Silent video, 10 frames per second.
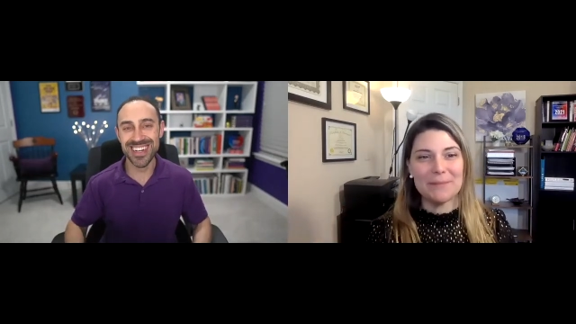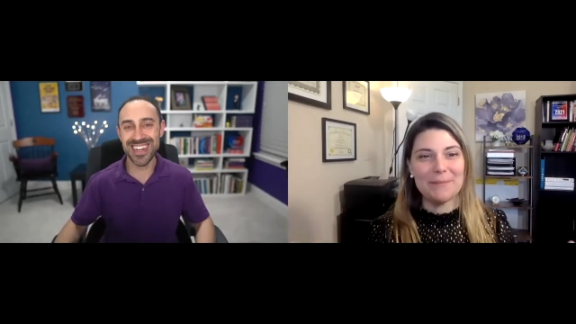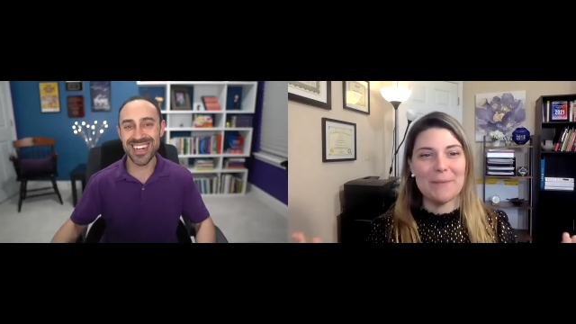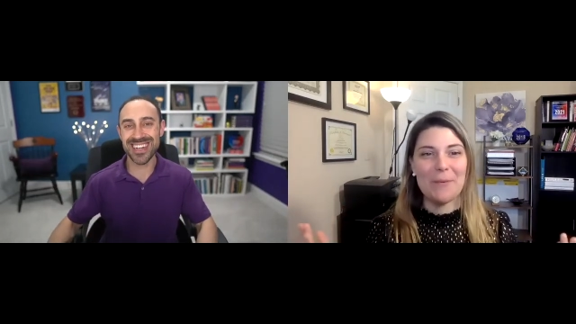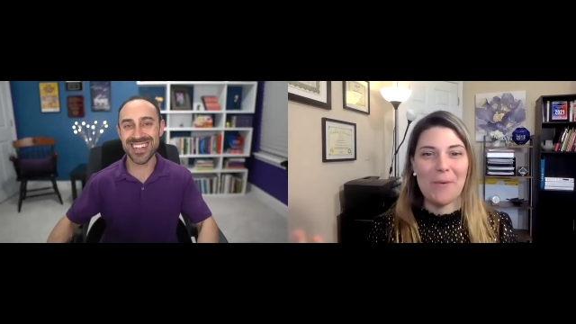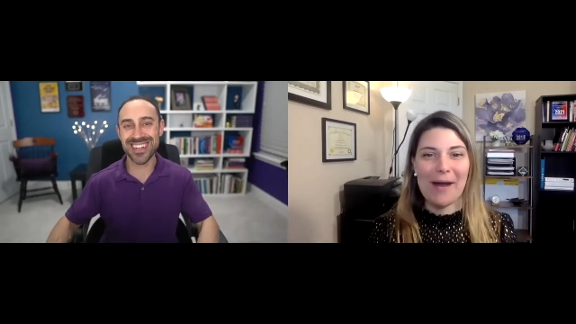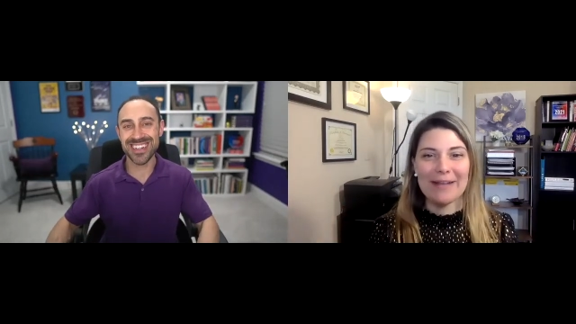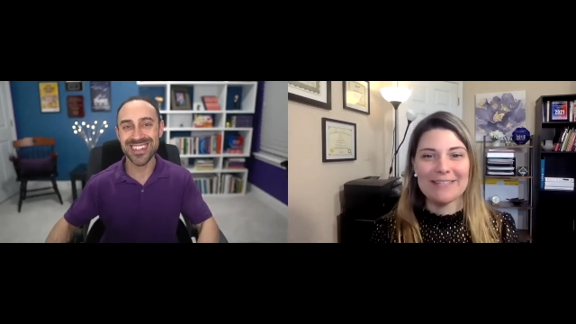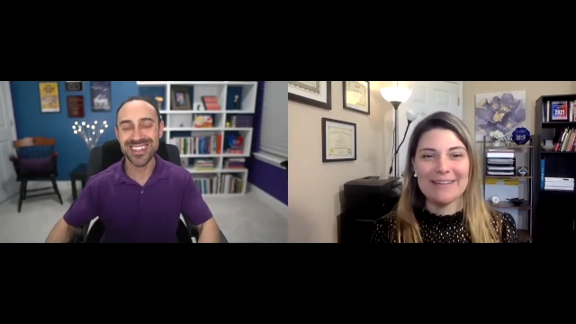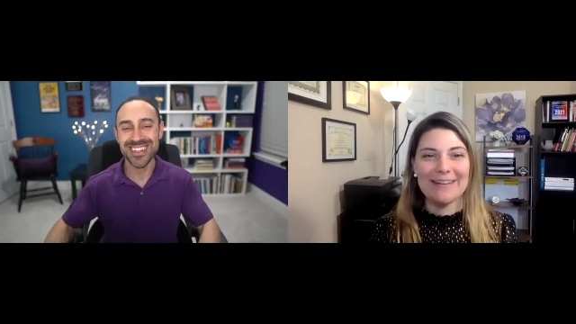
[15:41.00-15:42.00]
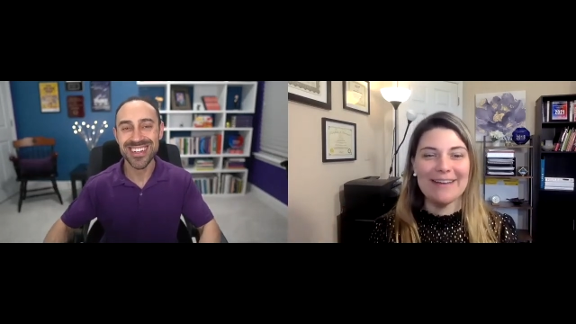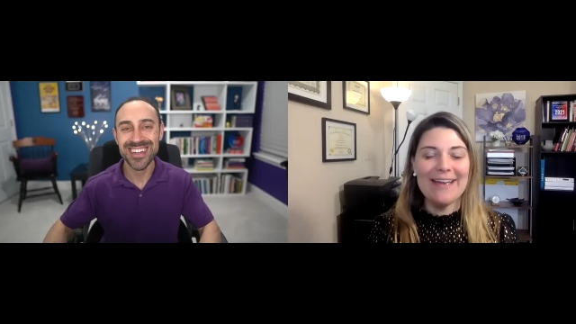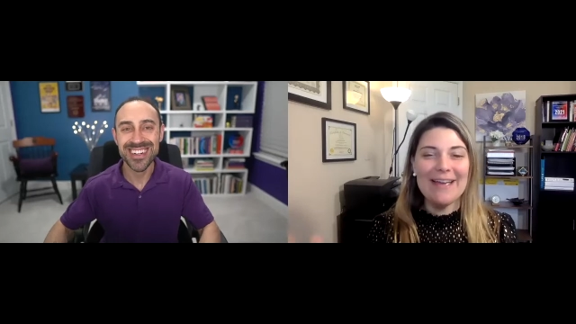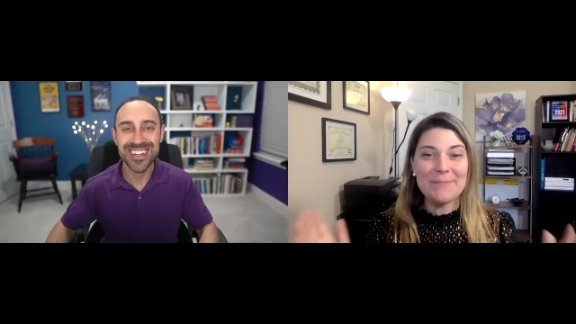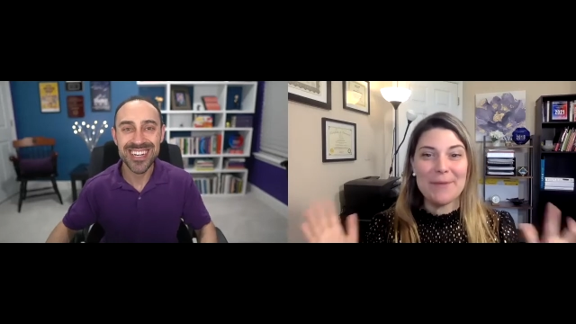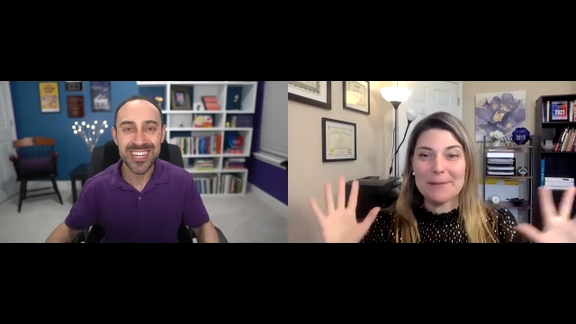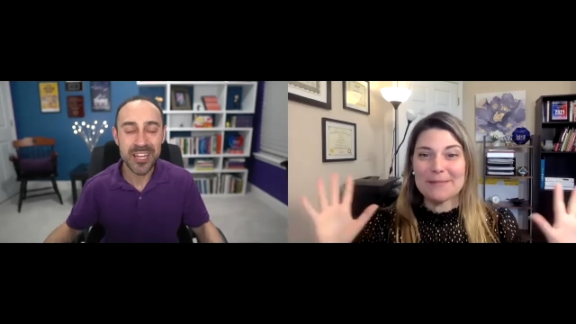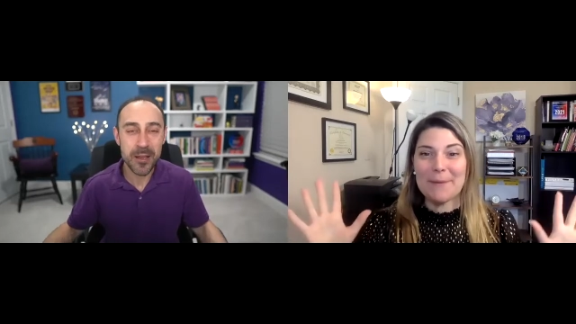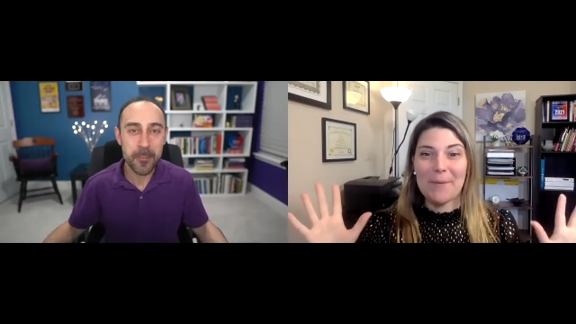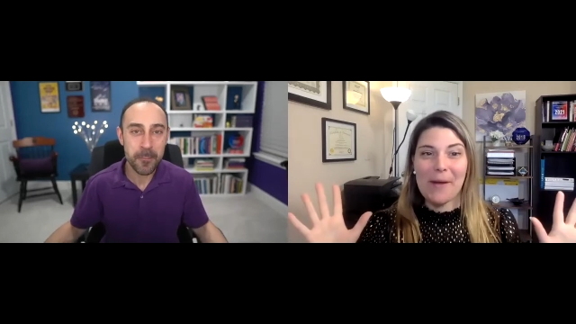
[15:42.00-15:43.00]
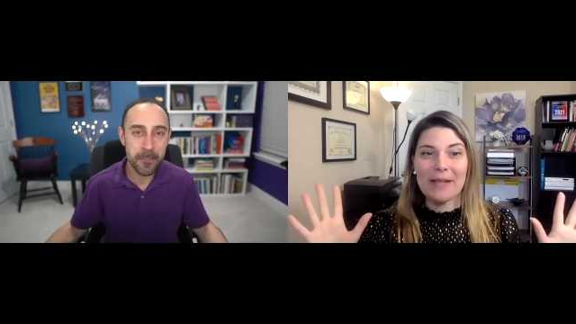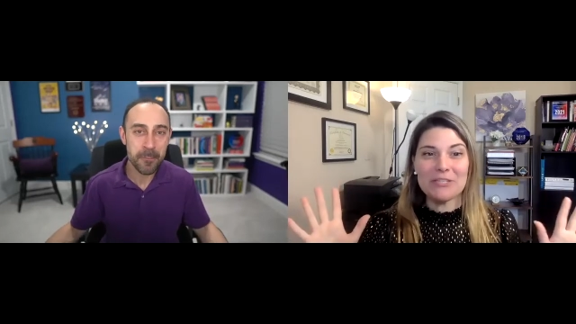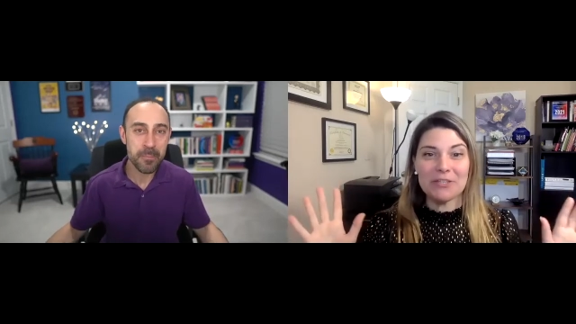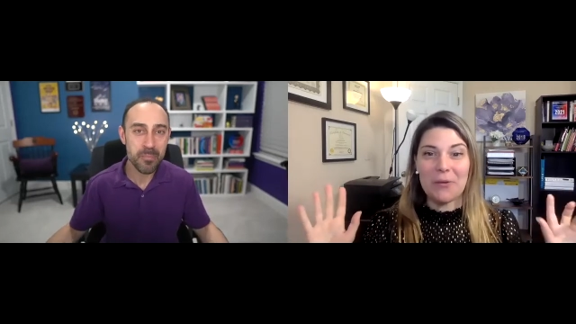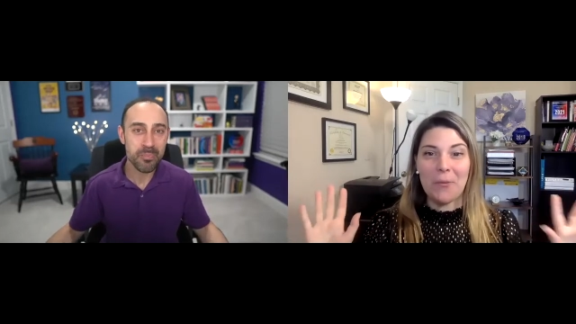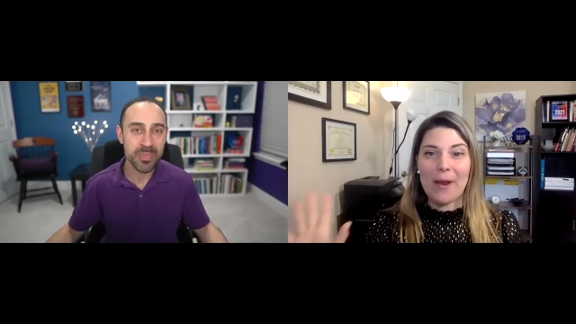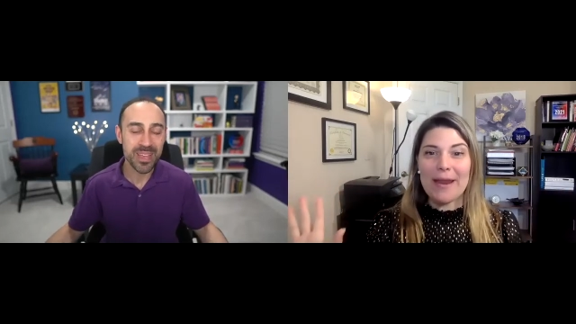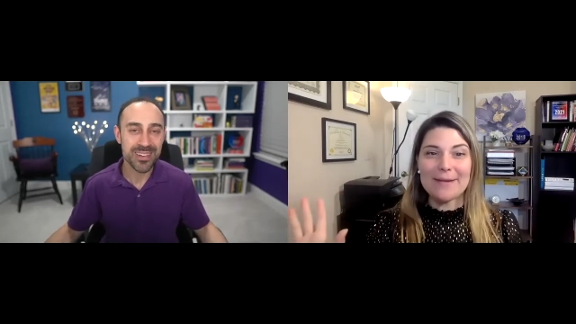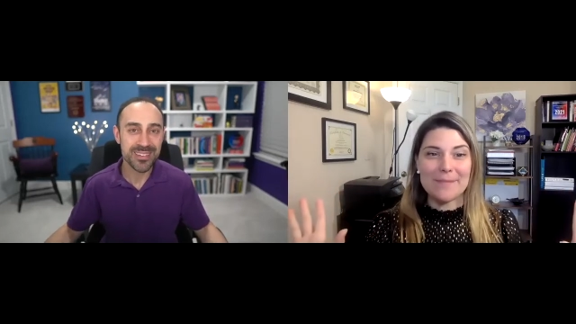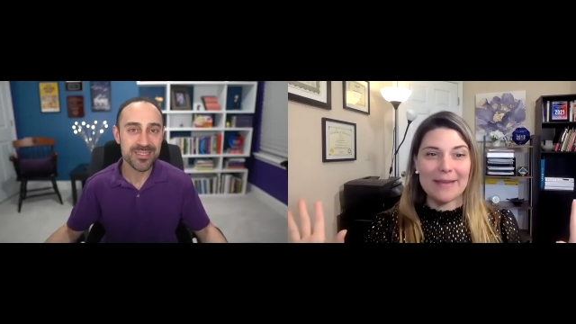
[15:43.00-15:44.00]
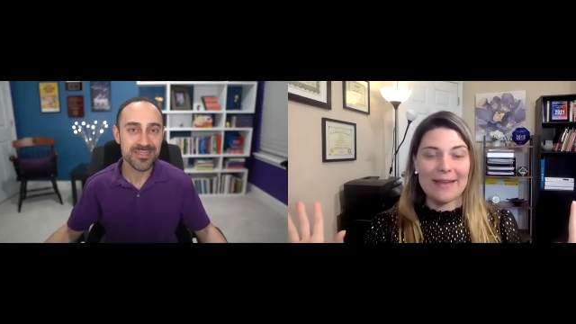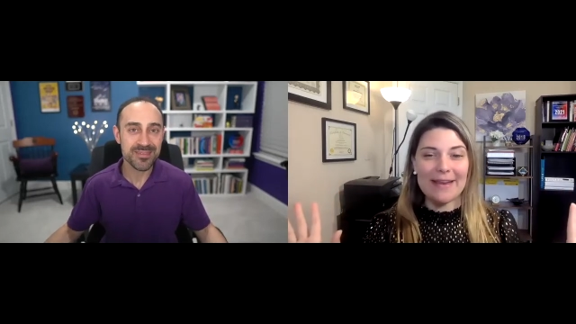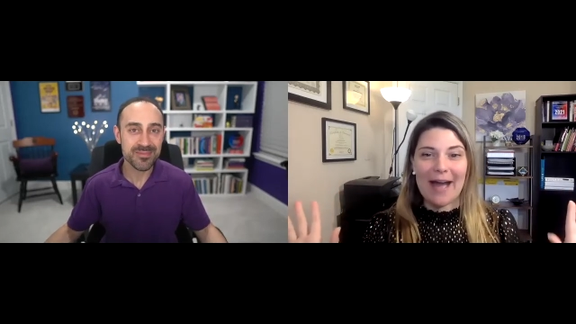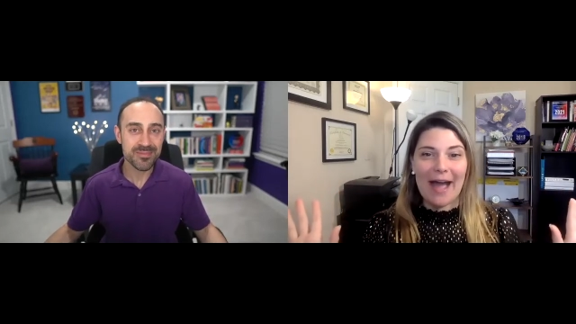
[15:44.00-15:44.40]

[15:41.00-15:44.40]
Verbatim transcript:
Speaker 1: people watching, but some people watching are like, wait a minute,